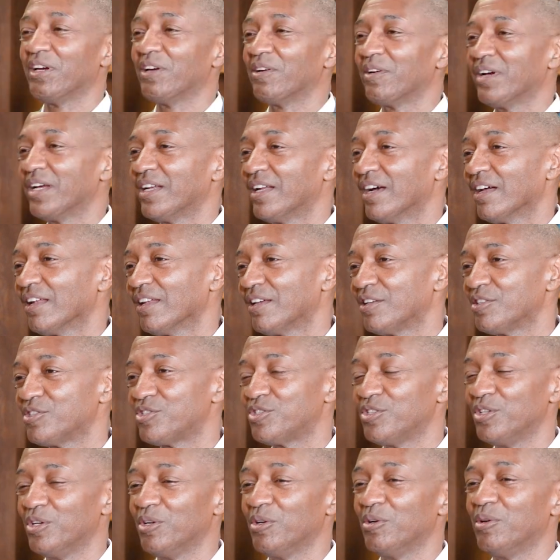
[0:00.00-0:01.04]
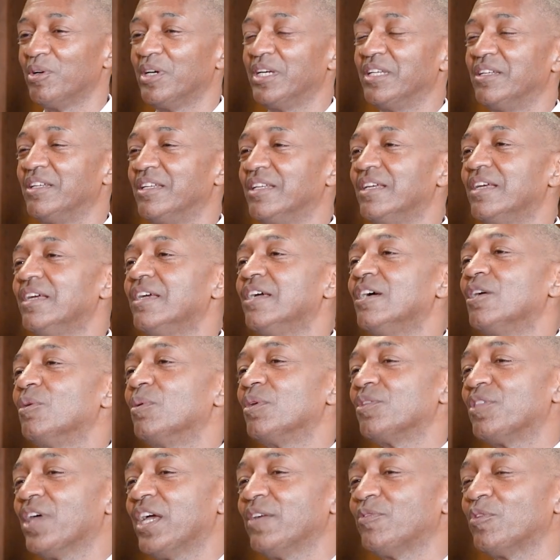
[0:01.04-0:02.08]
here at LSU, and
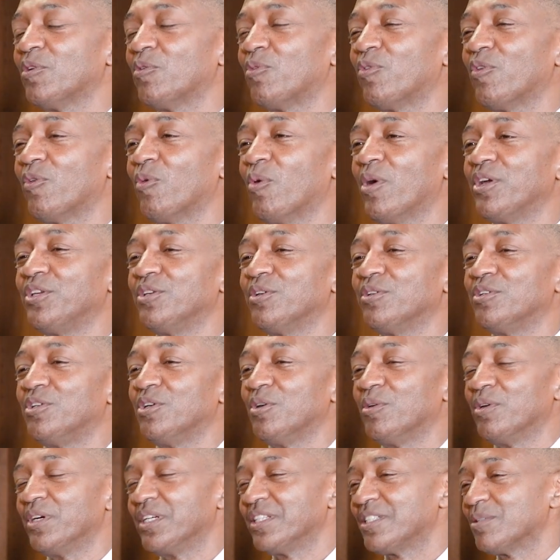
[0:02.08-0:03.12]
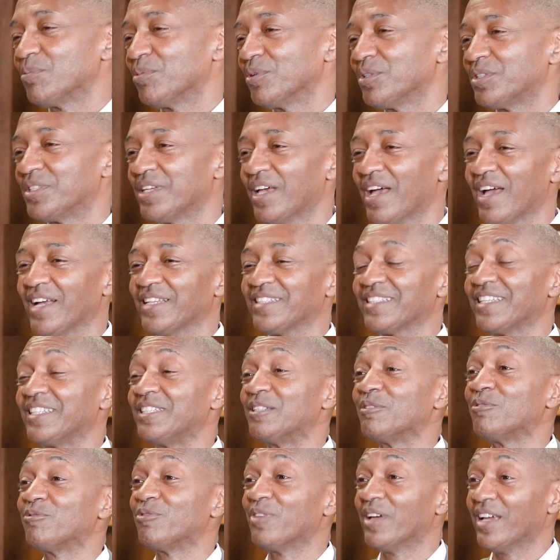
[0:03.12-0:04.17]
we're thankful for what you're doing to protect and
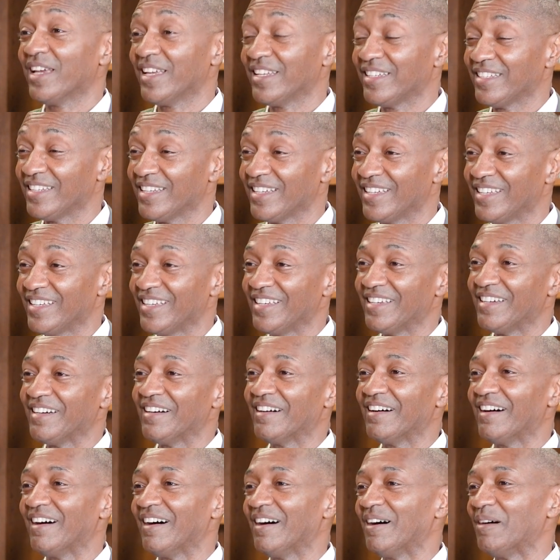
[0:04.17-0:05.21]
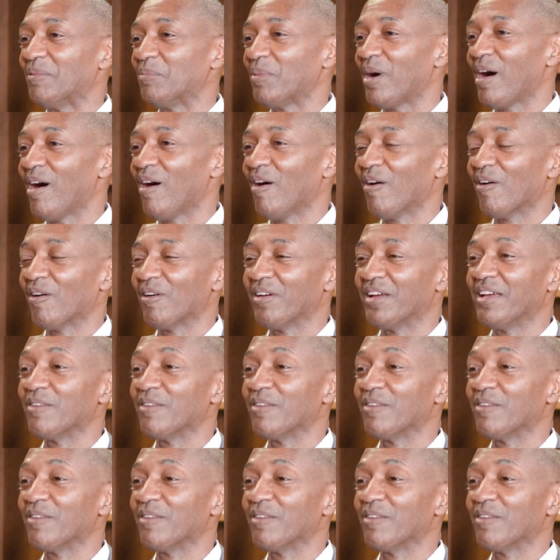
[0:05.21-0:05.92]
defend our